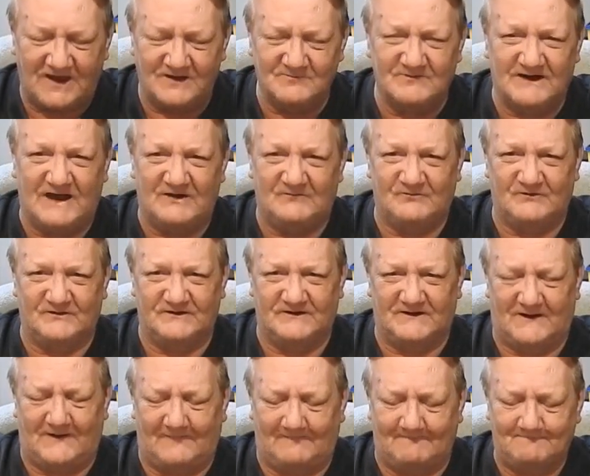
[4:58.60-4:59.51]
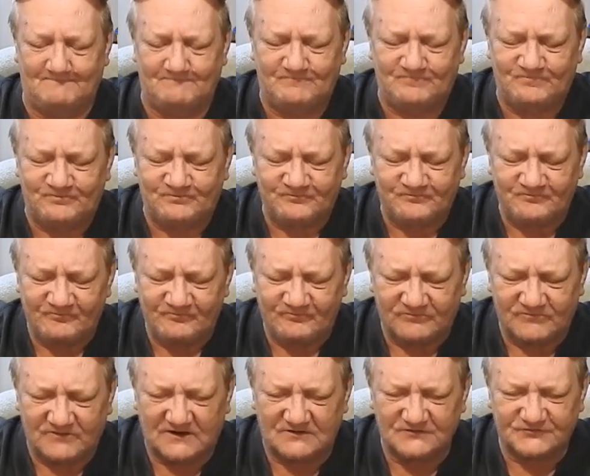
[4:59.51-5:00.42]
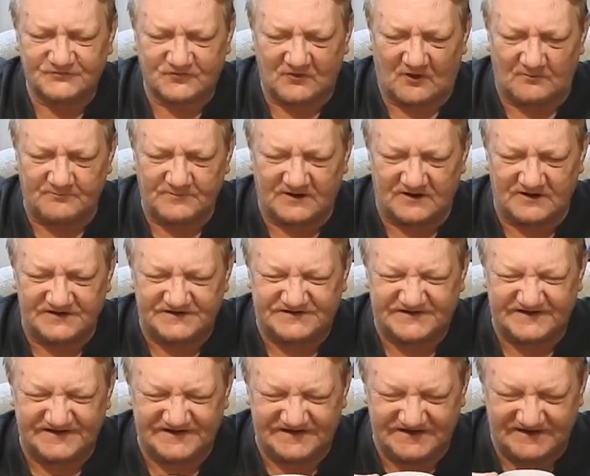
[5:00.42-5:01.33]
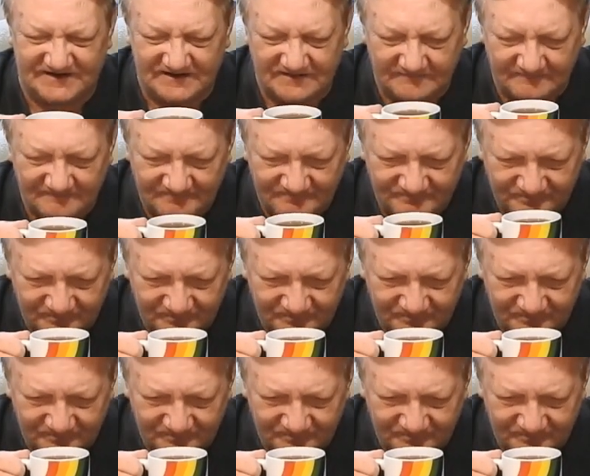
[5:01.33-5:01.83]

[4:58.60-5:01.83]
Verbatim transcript: I'm having um, strawberry tea